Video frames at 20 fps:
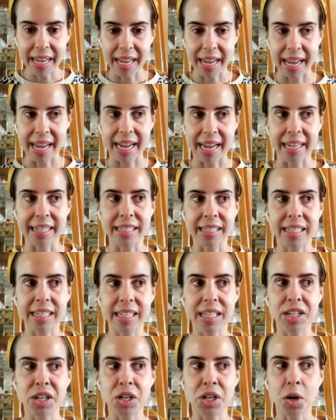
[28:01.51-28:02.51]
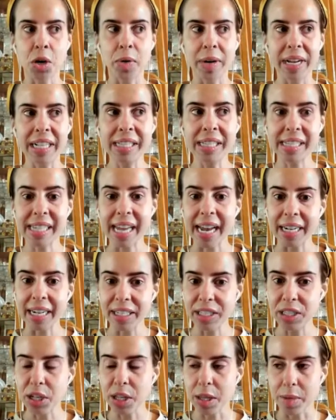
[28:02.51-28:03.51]
And, you know, it's
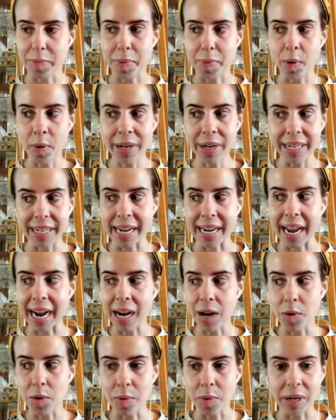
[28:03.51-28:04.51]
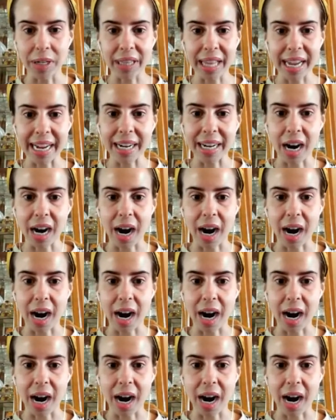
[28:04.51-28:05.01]
getting to the point now where and